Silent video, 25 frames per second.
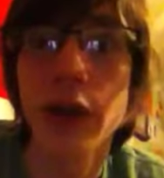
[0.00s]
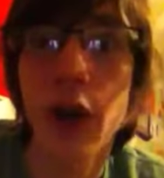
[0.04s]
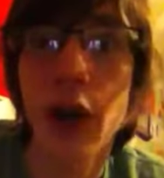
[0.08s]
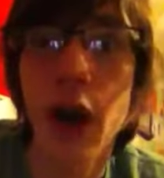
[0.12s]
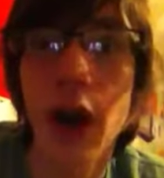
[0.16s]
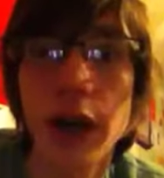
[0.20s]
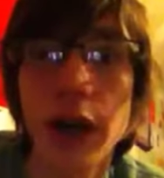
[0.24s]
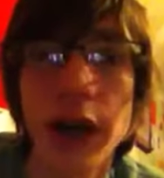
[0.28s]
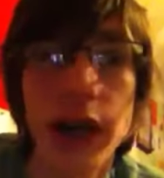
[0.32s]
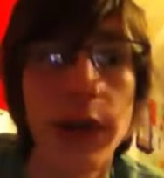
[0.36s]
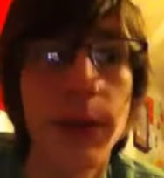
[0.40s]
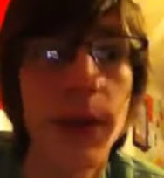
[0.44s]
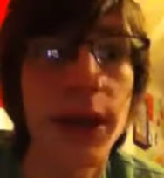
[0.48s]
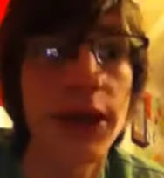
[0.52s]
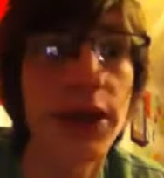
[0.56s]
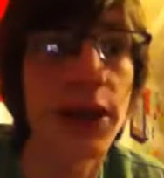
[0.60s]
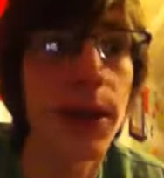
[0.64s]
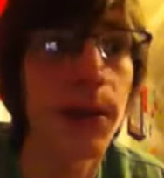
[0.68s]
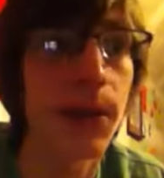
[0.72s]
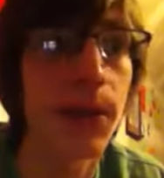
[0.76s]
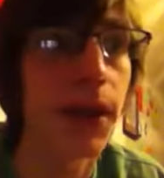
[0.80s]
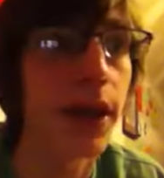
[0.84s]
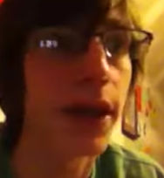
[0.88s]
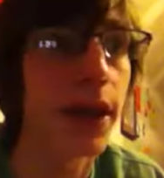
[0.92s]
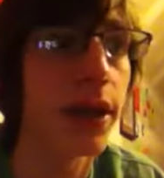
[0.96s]
talking about
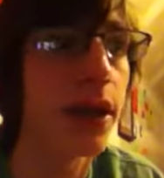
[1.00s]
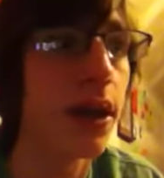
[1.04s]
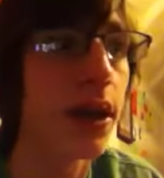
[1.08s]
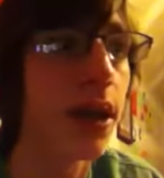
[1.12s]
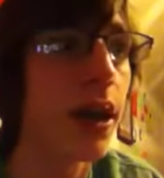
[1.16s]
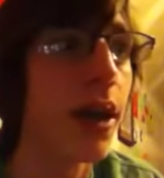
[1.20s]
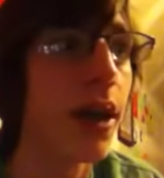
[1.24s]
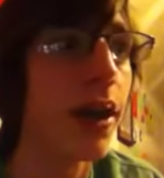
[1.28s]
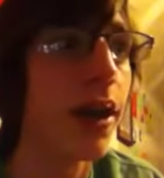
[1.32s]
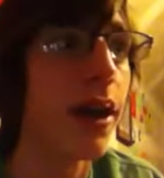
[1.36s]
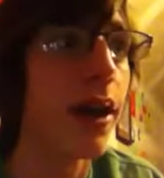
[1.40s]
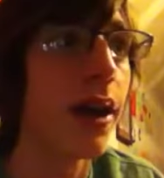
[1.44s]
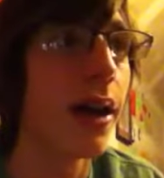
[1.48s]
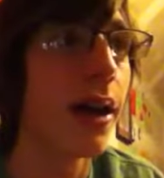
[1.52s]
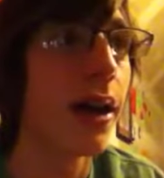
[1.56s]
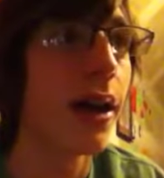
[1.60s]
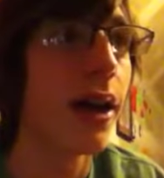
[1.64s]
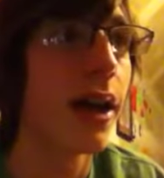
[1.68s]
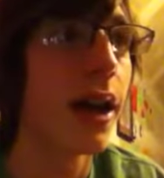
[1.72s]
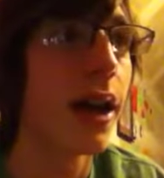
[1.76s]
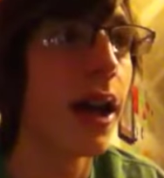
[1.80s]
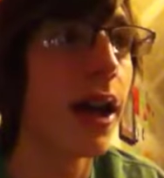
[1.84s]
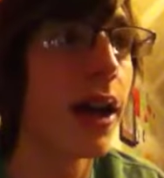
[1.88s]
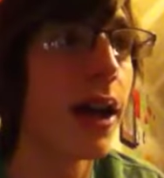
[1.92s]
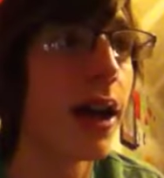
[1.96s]
something,
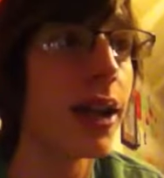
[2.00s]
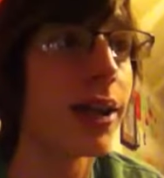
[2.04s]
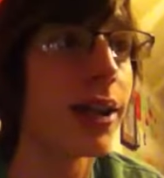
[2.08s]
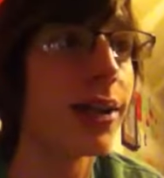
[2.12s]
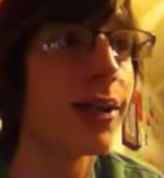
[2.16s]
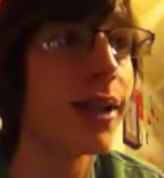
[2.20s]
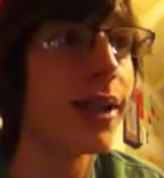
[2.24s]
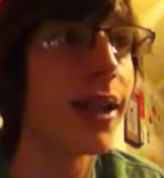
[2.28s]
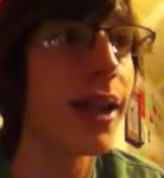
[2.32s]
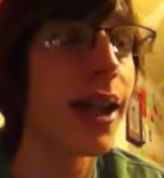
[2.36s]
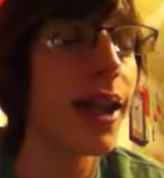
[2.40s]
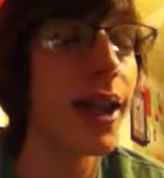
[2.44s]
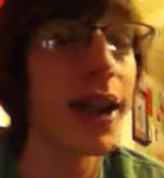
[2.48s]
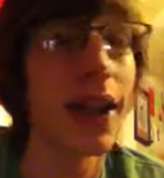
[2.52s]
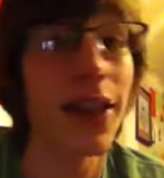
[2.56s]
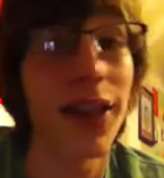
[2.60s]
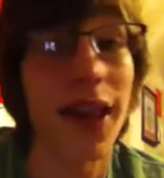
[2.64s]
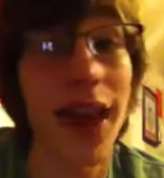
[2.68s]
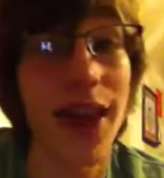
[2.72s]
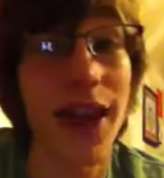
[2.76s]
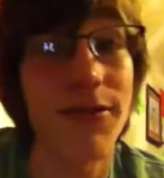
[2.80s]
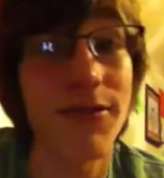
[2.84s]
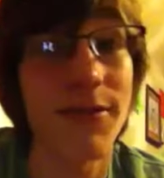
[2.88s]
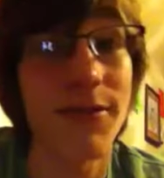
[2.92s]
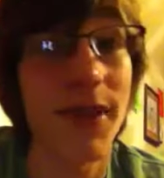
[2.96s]
and I sit, and I
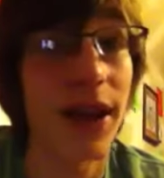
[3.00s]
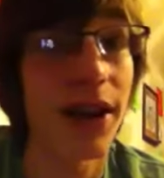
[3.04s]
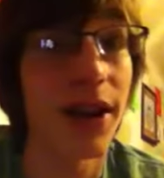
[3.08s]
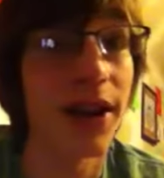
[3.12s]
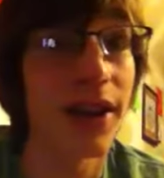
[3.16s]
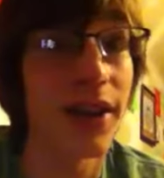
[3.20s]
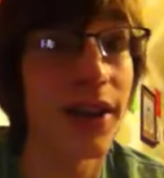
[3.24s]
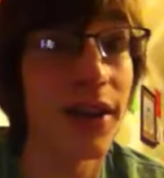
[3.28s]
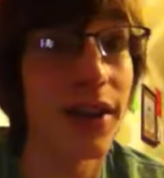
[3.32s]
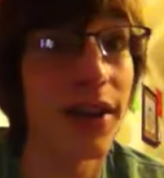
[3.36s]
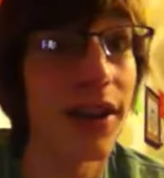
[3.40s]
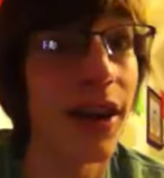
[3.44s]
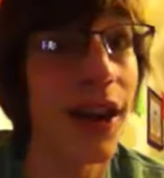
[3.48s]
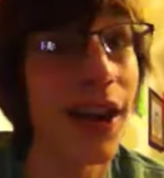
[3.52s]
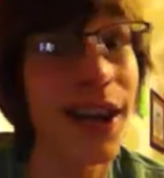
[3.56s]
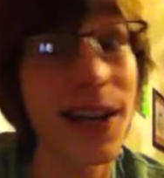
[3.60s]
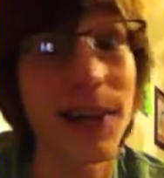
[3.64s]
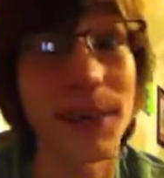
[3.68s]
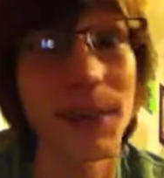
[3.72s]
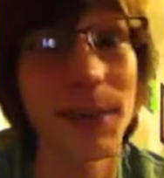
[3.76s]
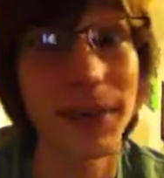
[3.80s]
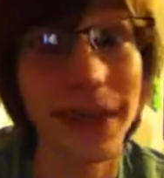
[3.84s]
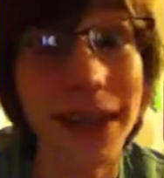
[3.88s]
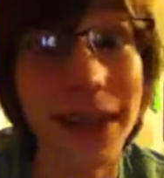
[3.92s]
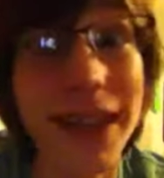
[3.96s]
laugh about it, and then I
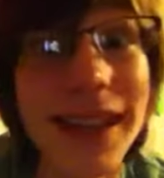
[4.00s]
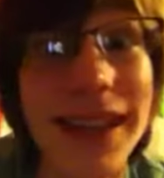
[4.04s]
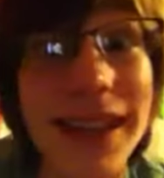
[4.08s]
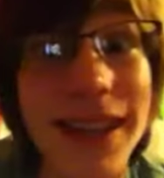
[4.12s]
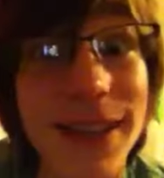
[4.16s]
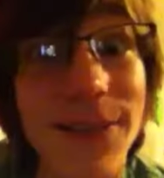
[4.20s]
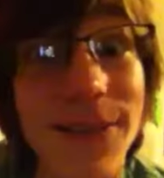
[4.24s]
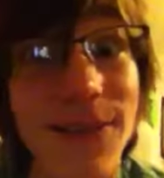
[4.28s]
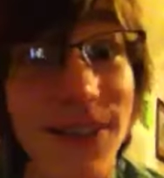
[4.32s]
completely